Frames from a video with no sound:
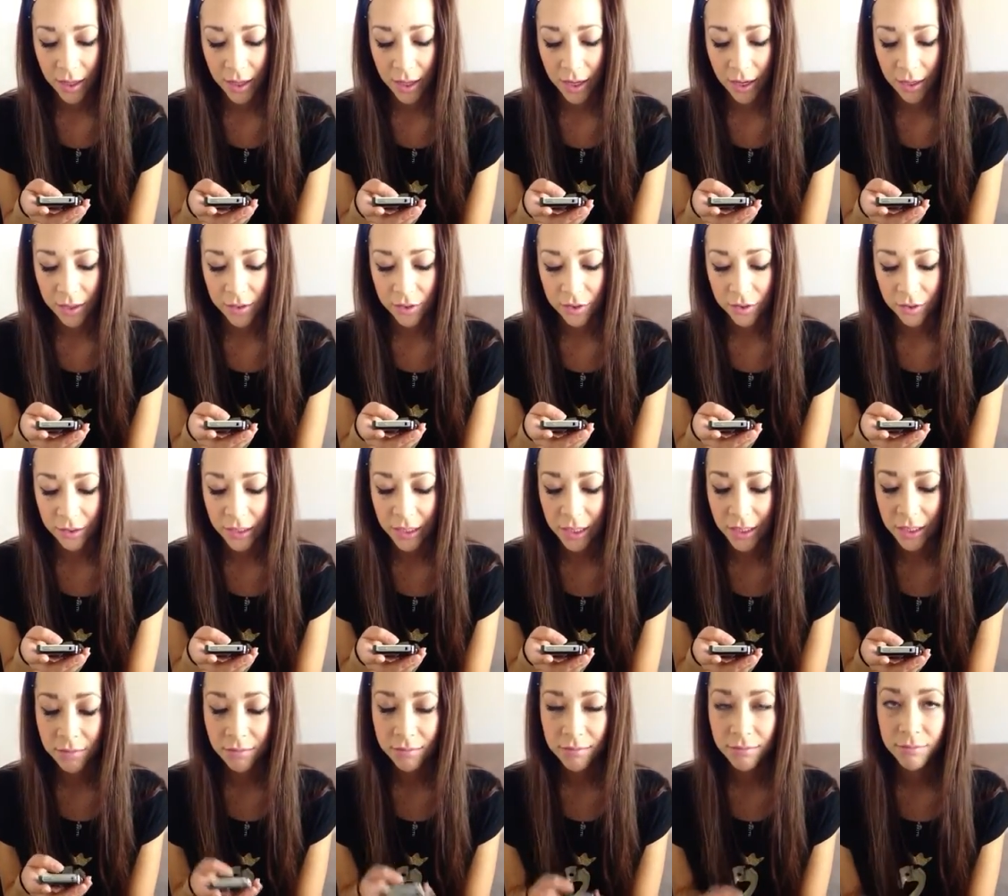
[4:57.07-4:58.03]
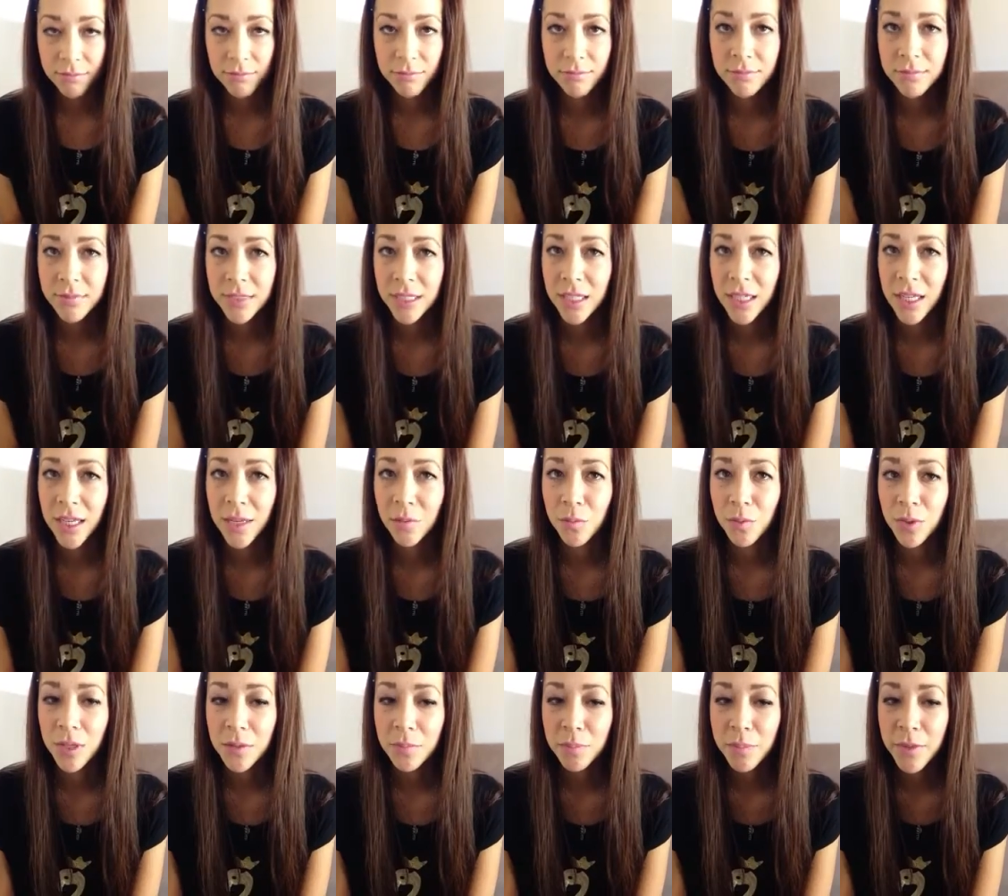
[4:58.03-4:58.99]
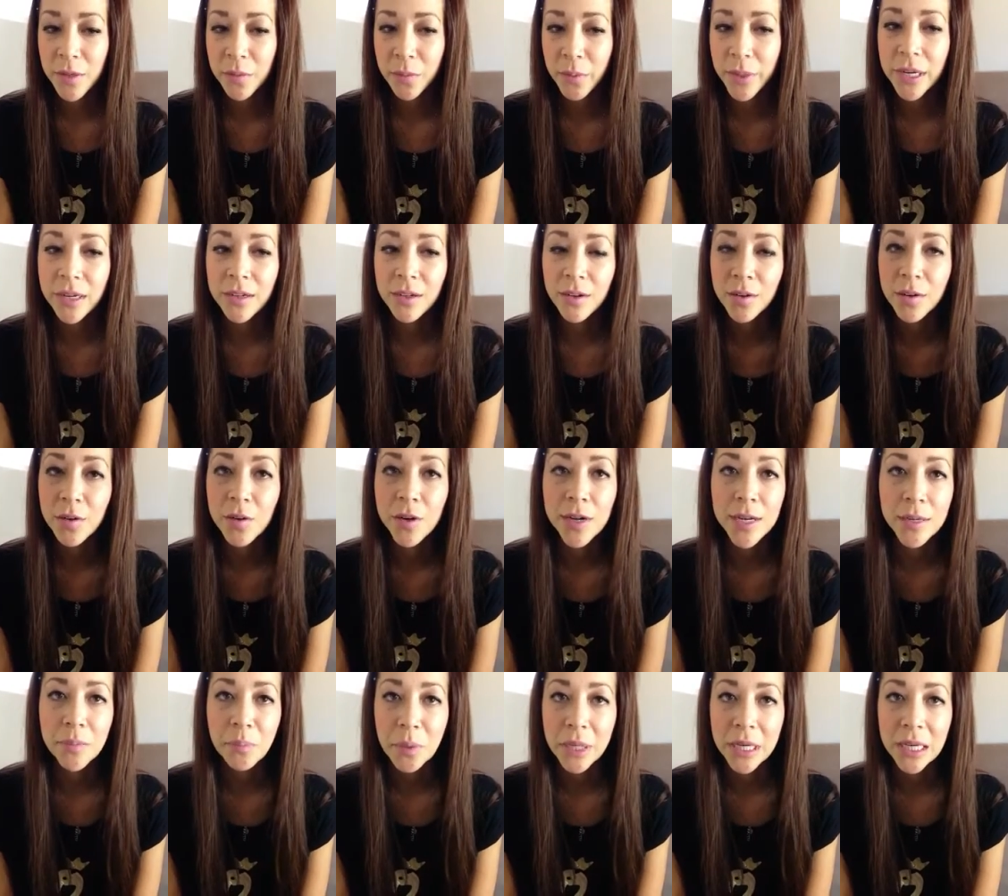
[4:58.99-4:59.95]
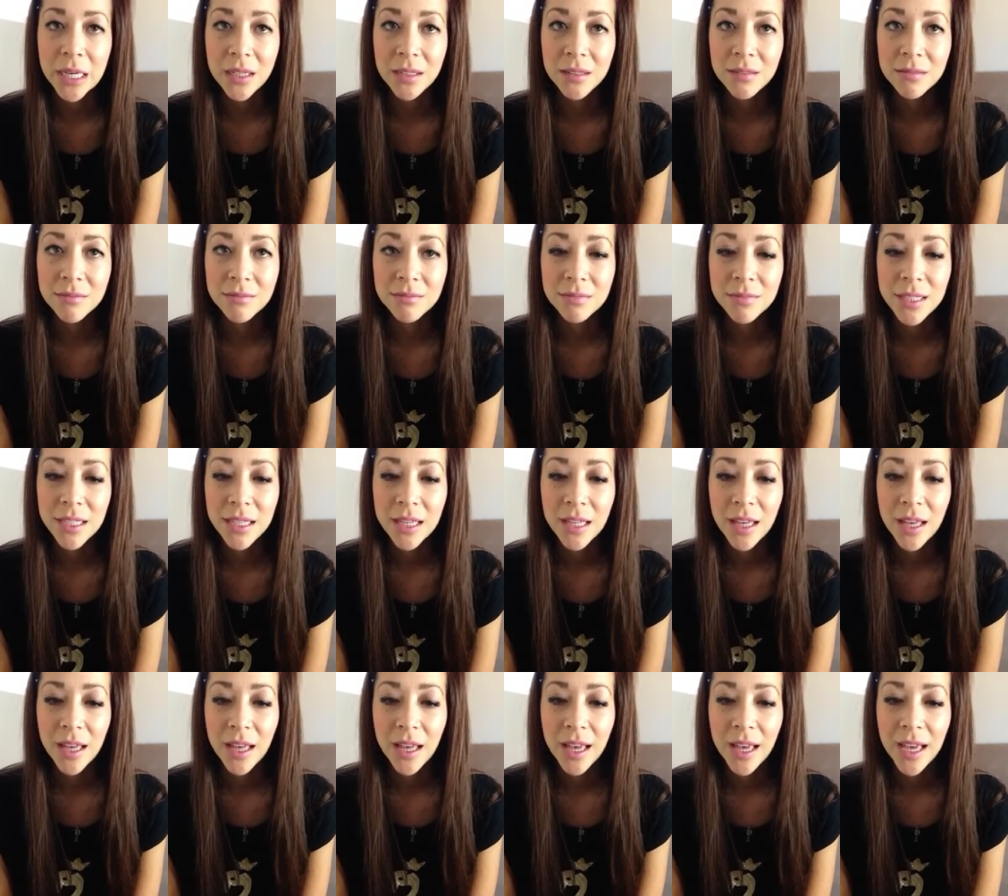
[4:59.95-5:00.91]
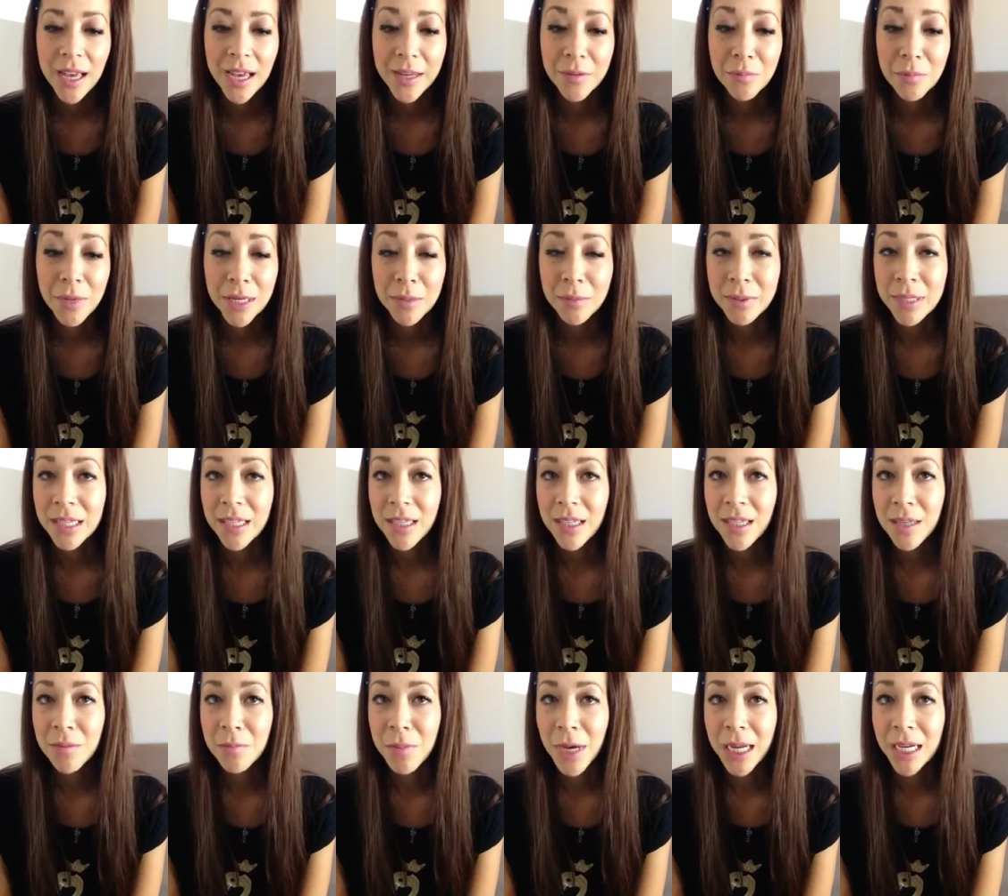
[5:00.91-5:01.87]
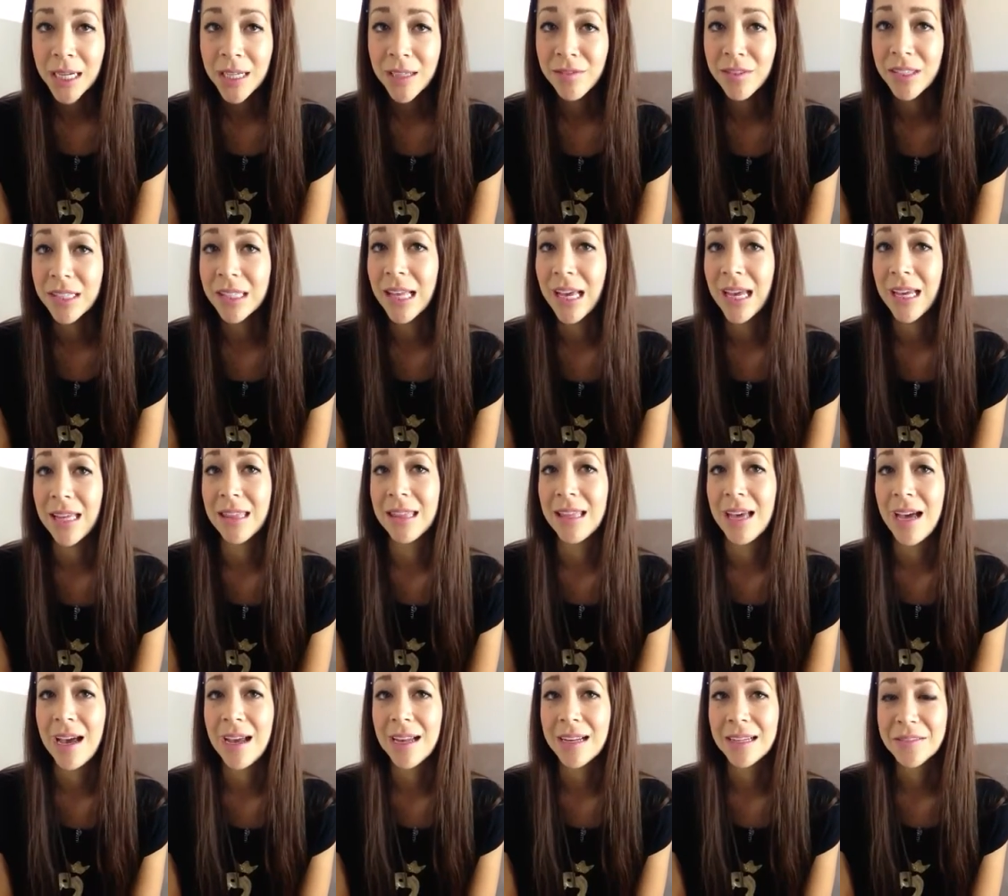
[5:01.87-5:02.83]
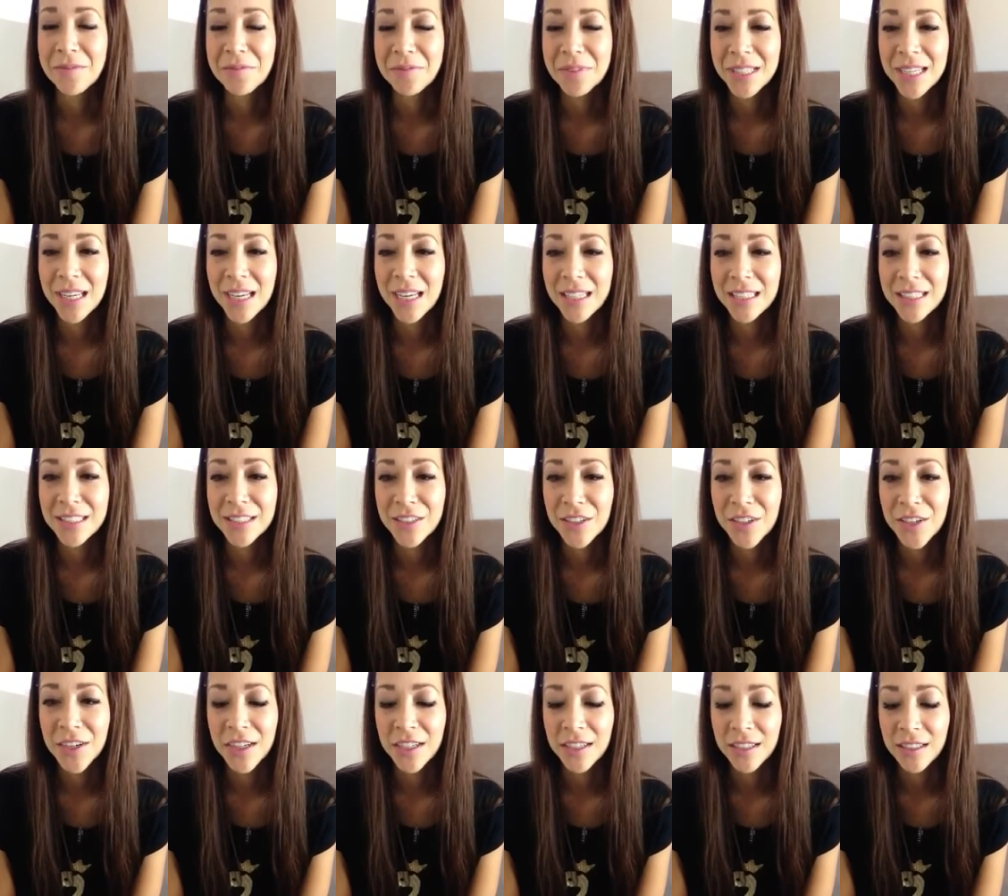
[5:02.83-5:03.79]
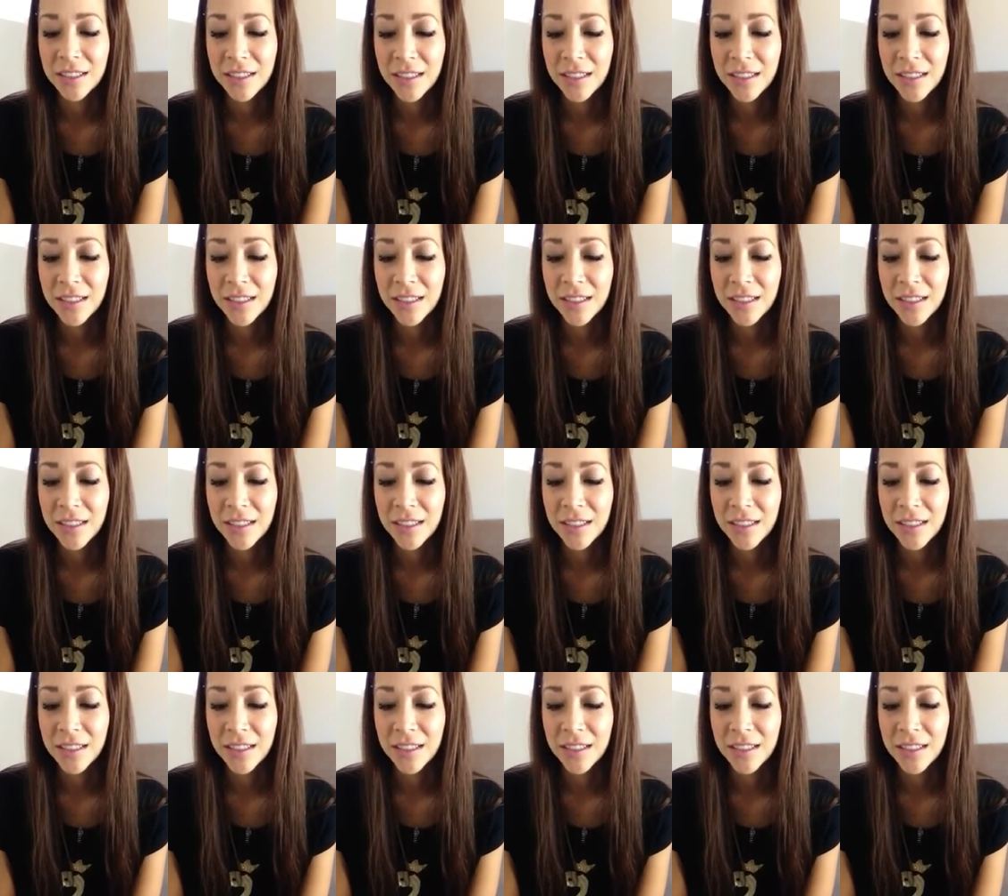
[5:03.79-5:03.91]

actually, it wouldn't be weird or creepy. And maybe he might even like that because you're